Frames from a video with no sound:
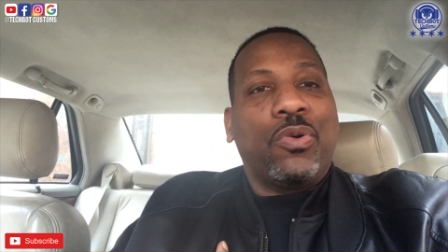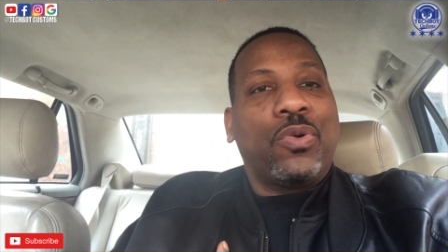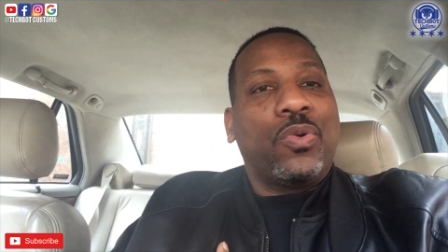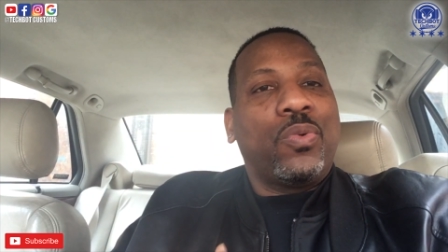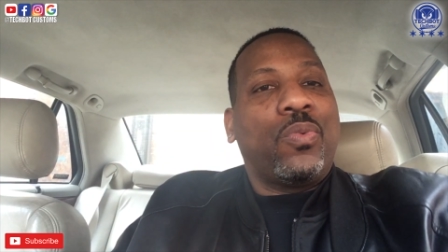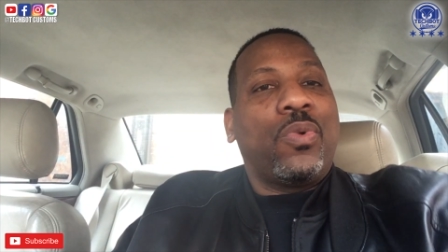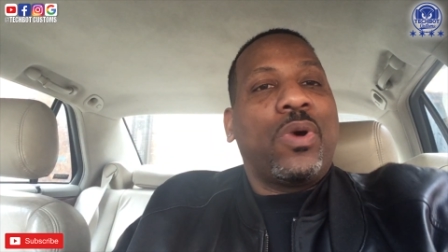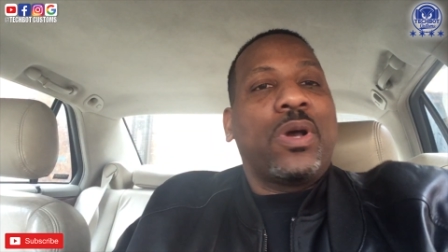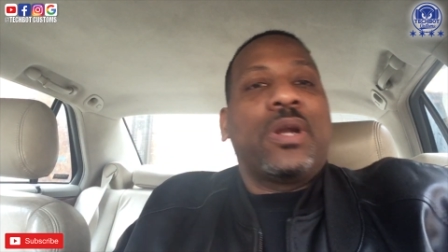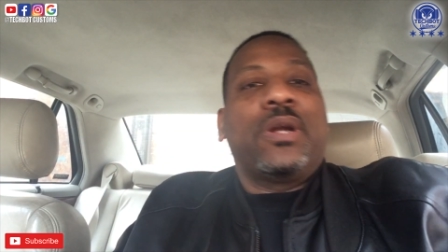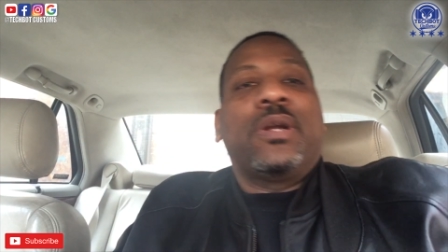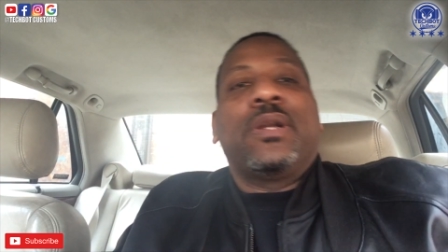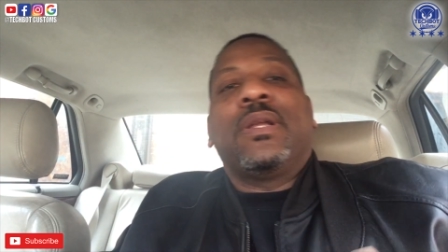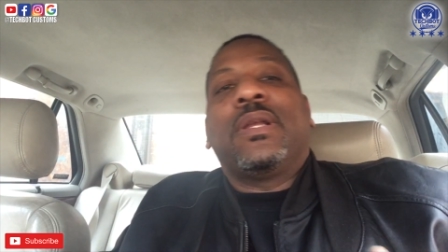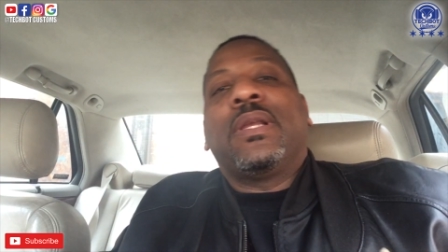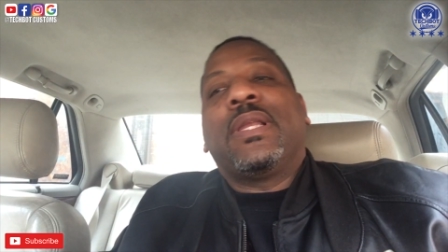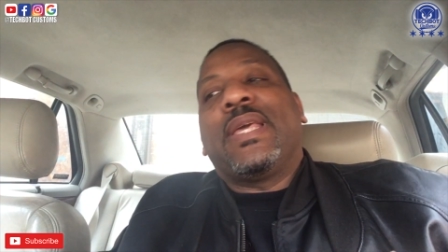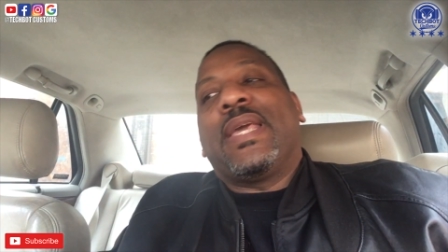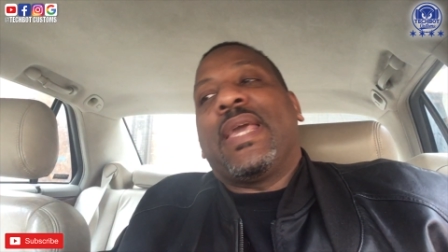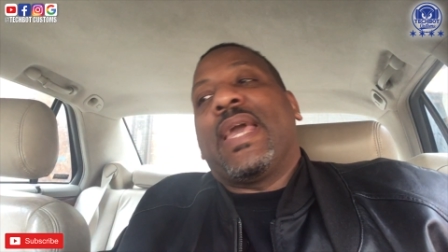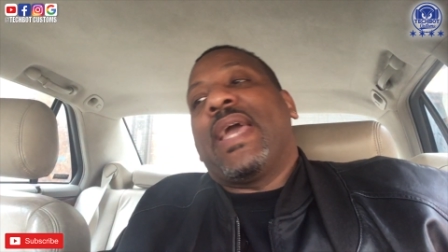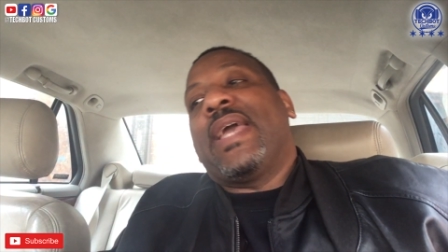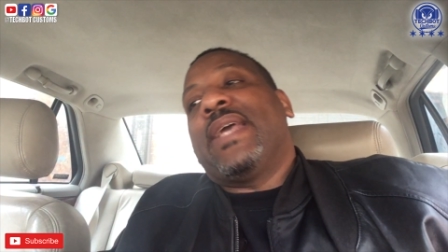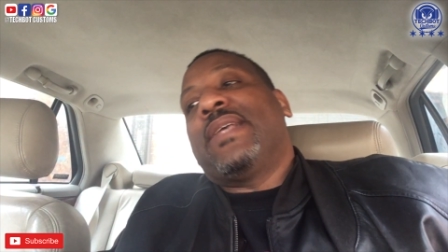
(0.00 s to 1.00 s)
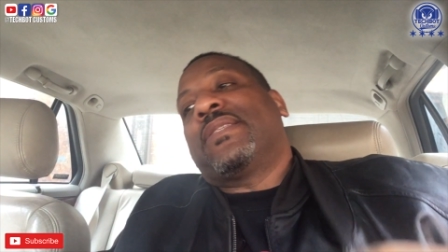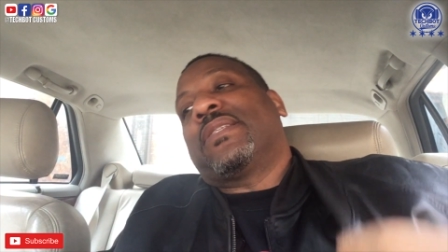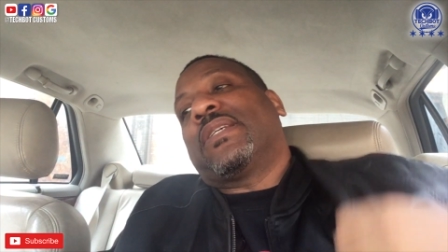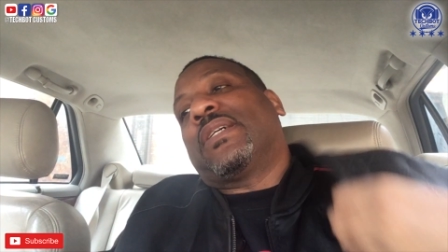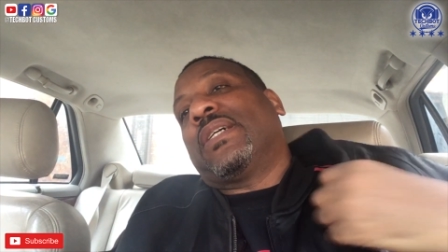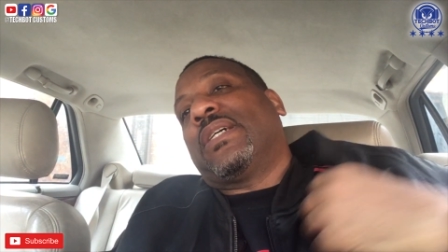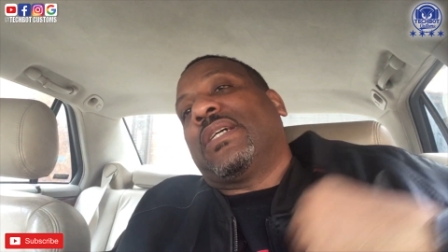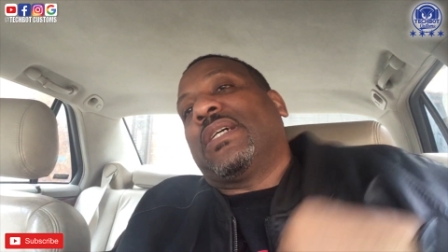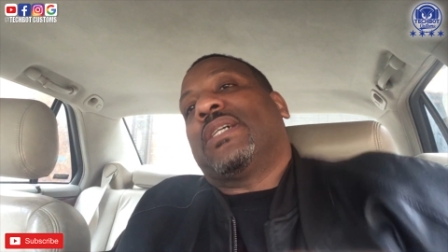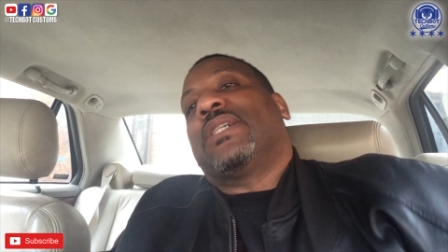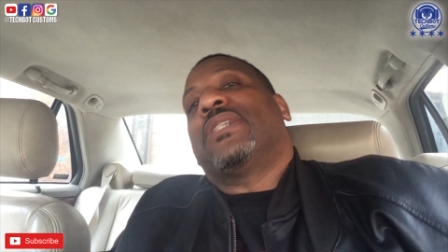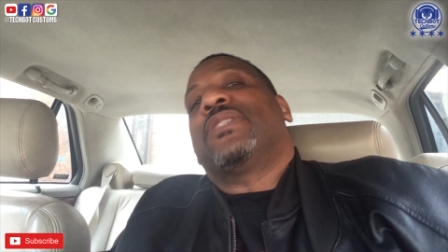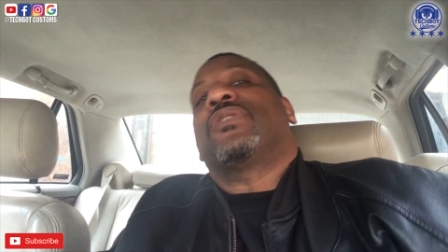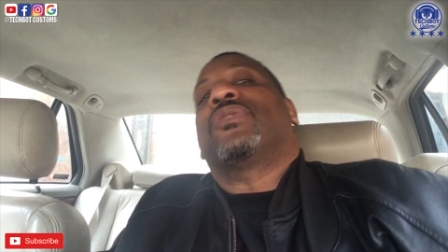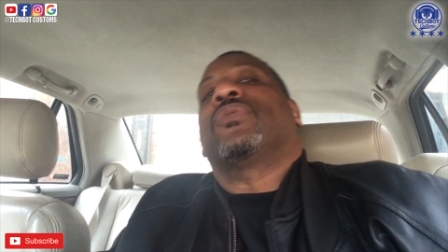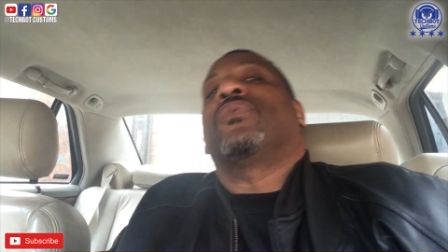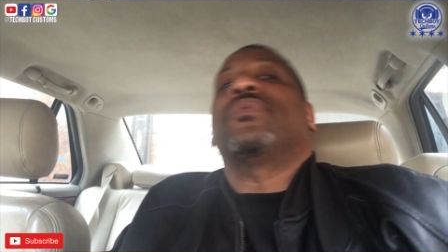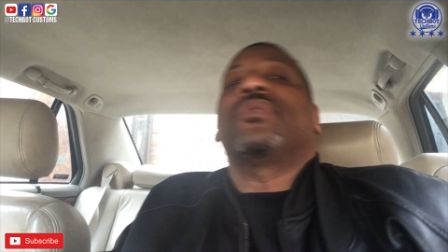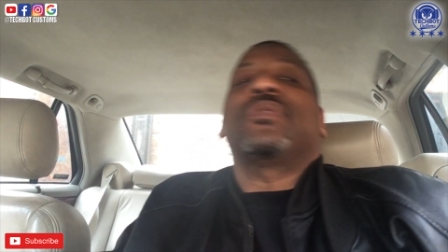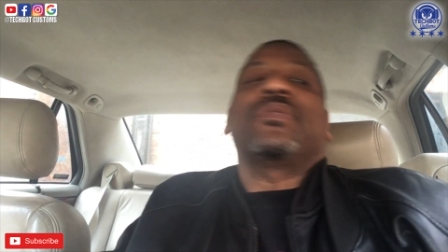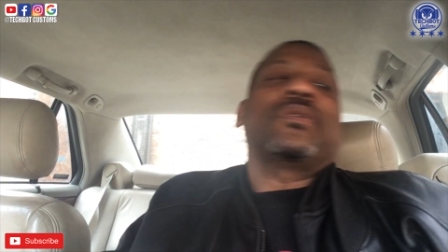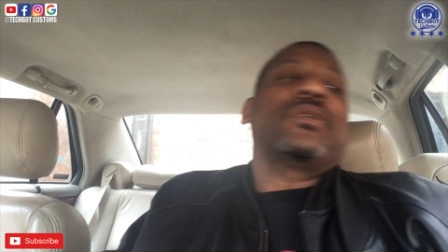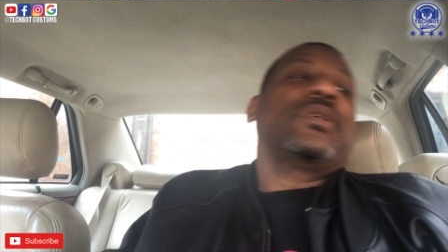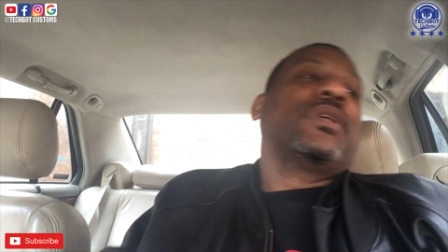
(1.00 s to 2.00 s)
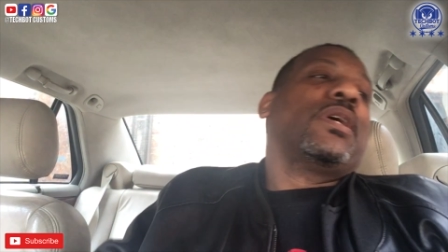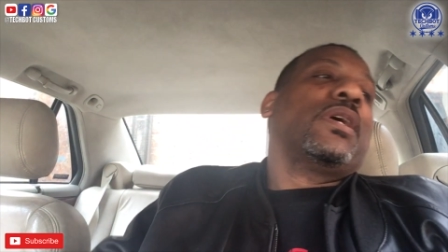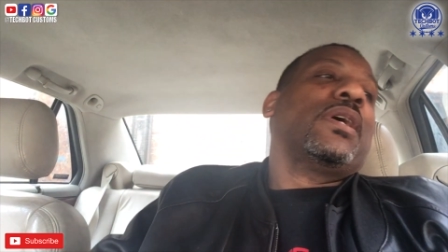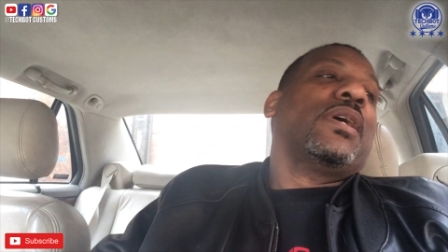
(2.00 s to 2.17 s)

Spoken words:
to one of the liaisons or